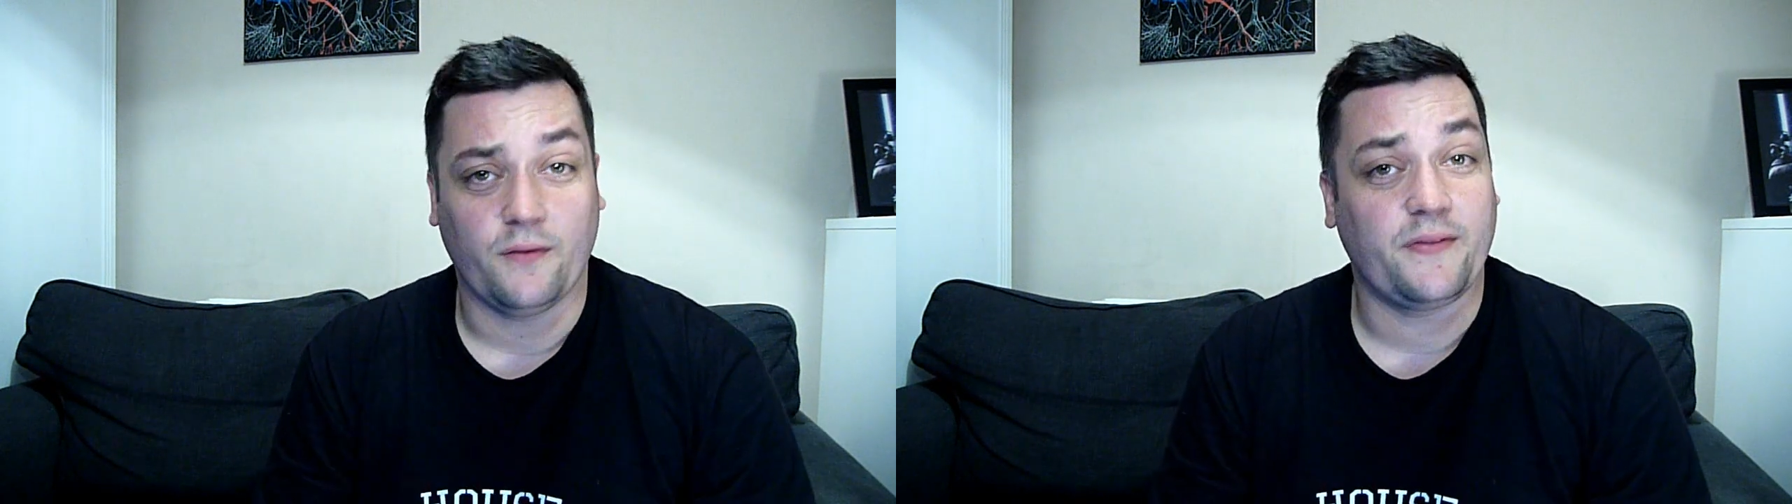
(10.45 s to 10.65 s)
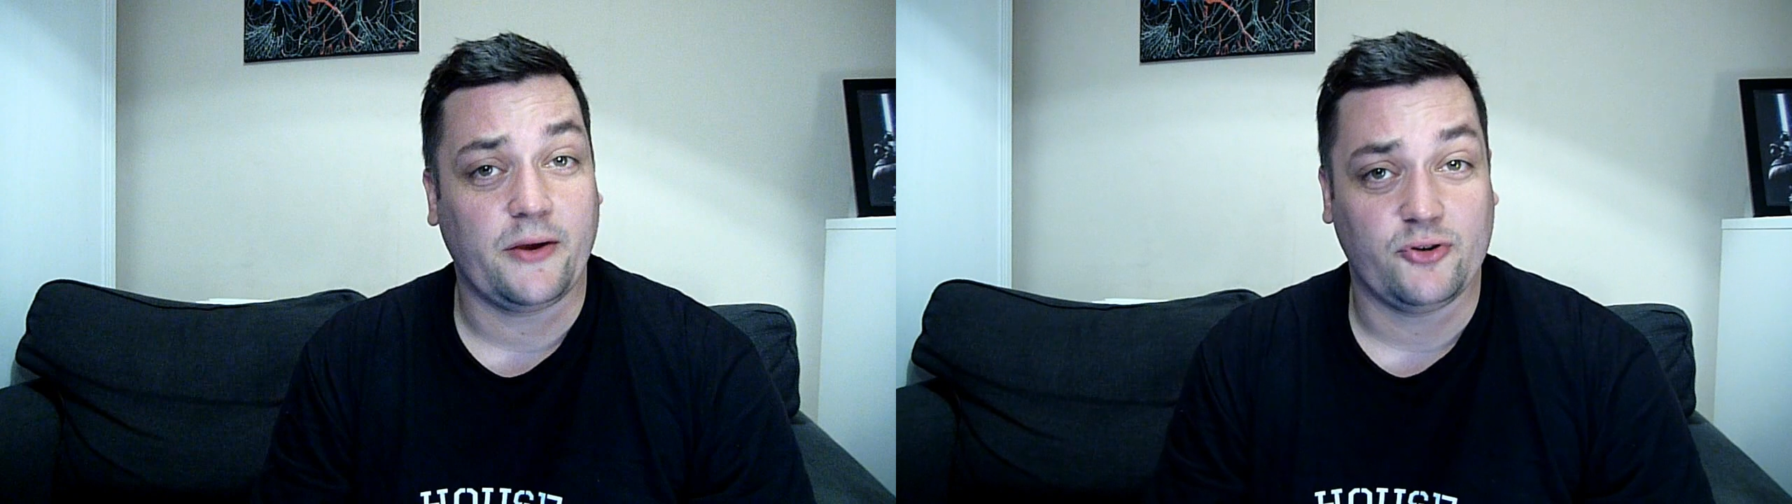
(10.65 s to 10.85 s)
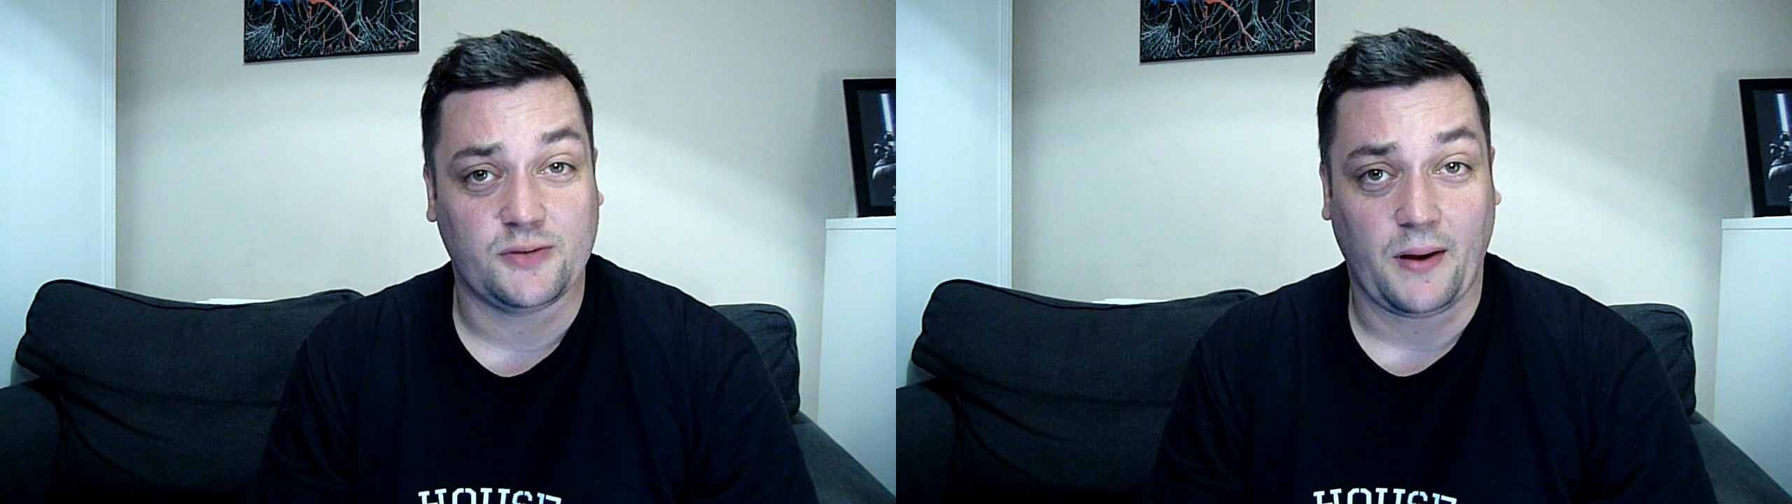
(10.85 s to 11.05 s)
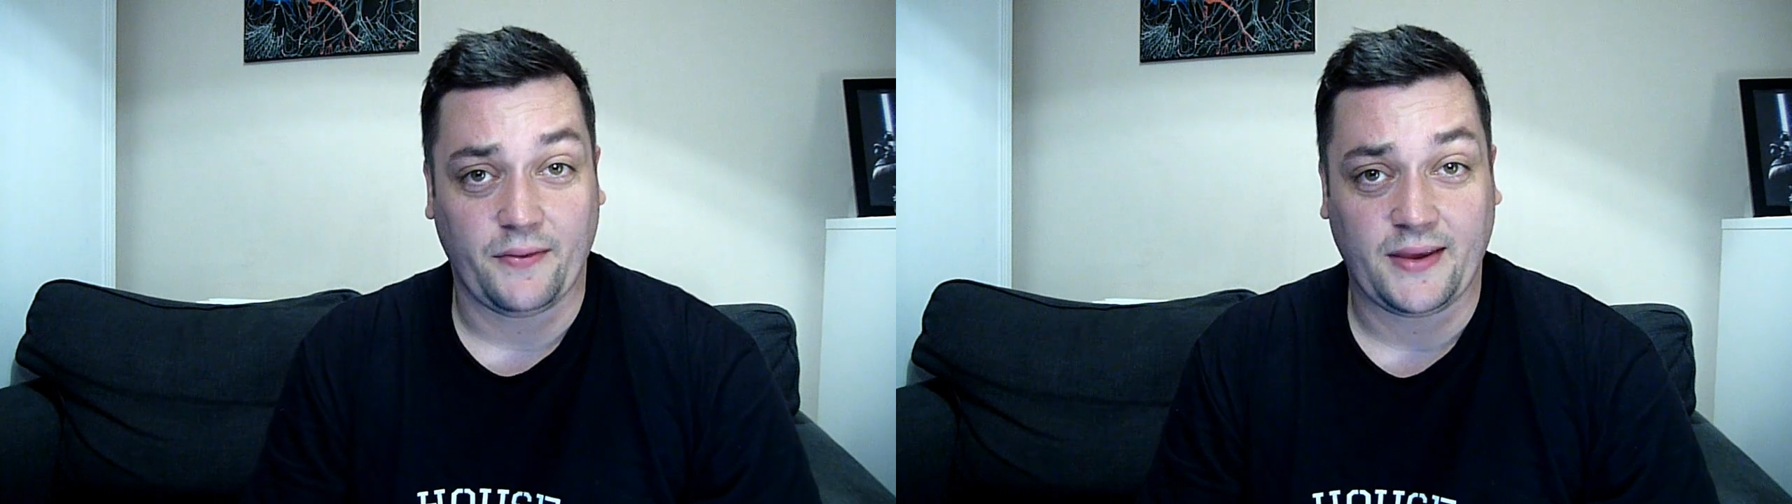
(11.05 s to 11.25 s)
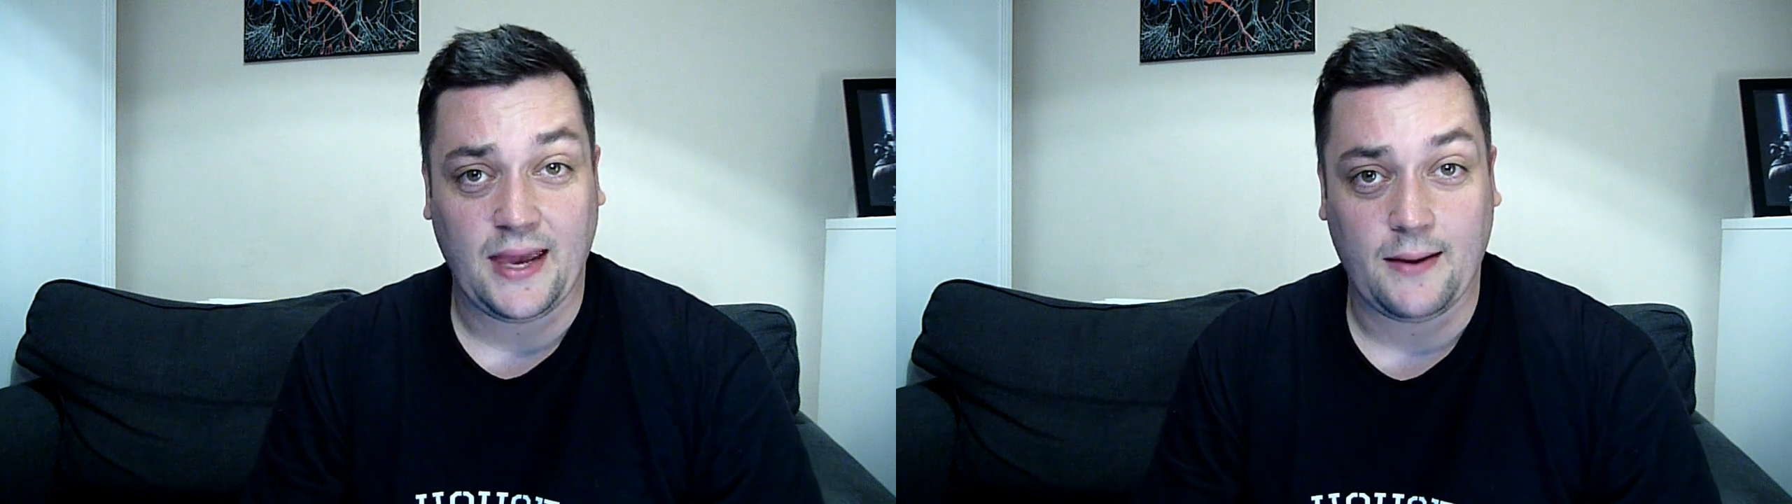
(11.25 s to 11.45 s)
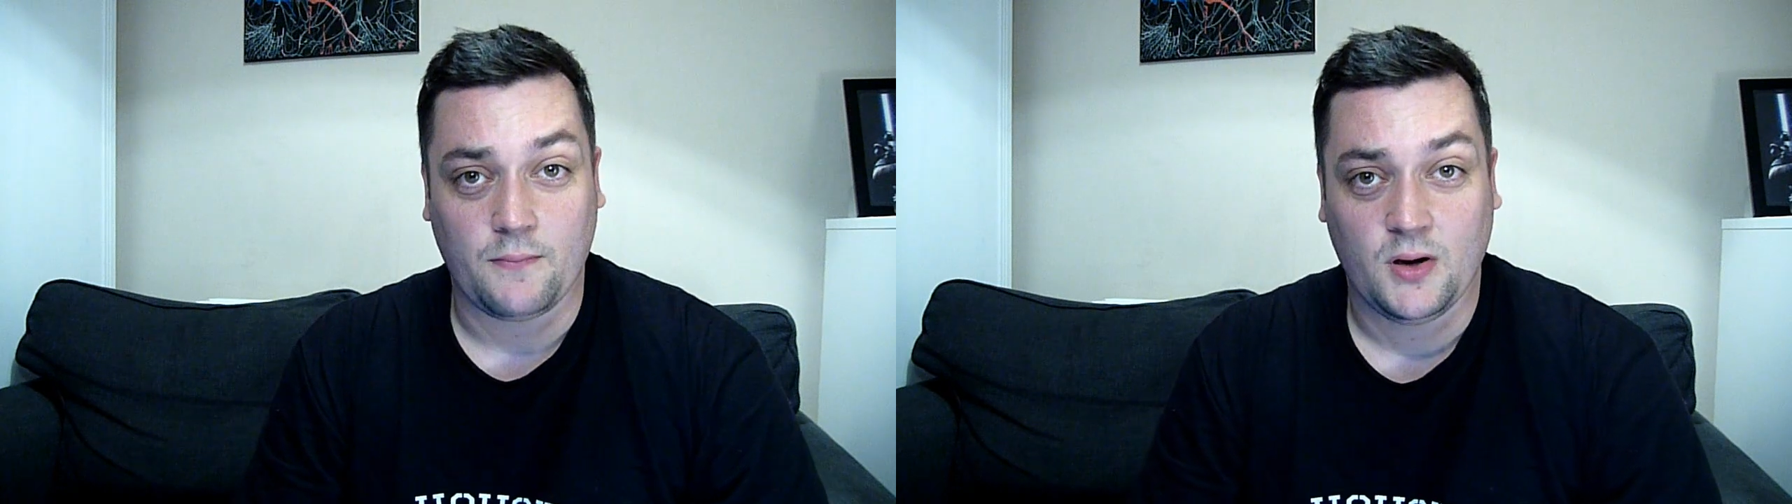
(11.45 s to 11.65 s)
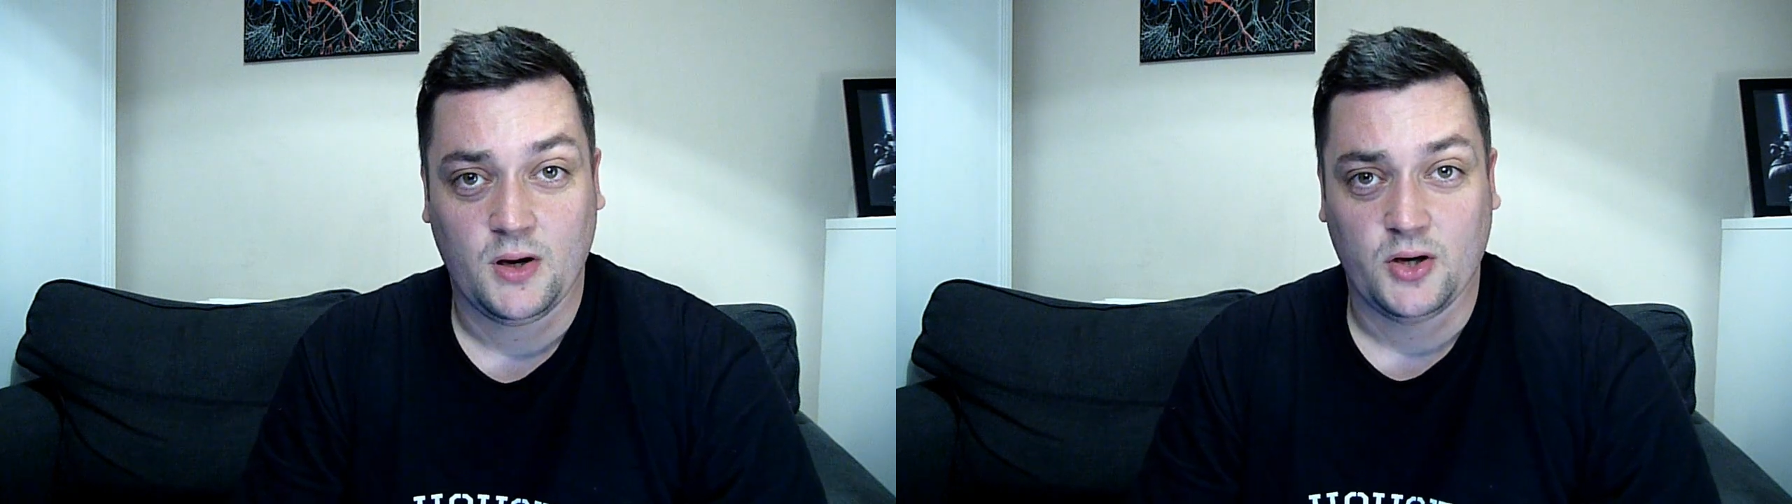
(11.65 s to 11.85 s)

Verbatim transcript: of theories about the game,